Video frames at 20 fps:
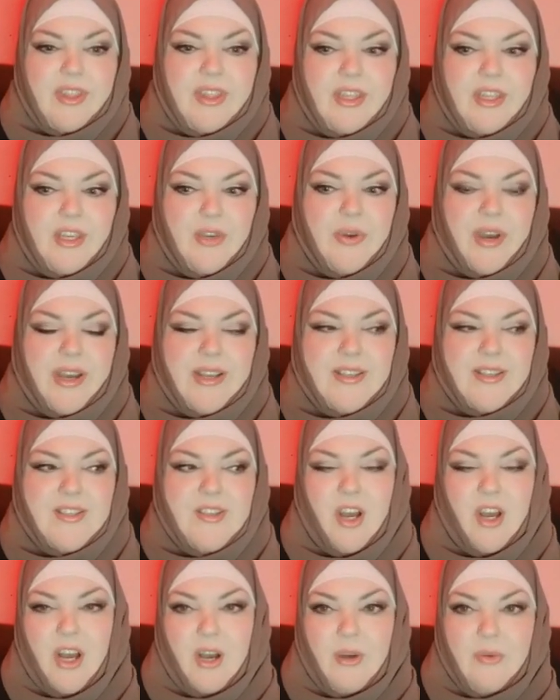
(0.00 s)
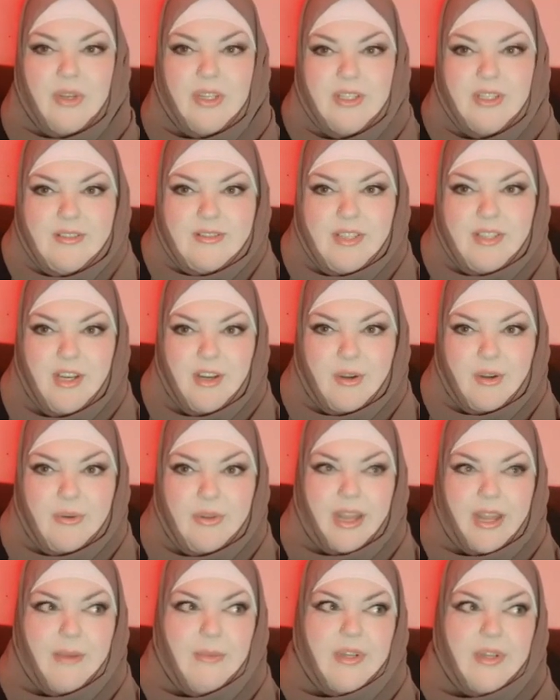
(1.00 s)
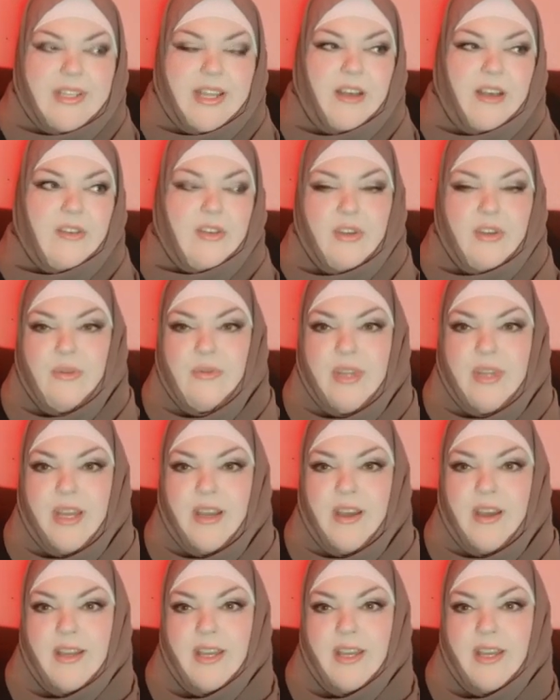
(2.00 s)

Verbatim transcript: you guys saw what, you know, I would tell you, like,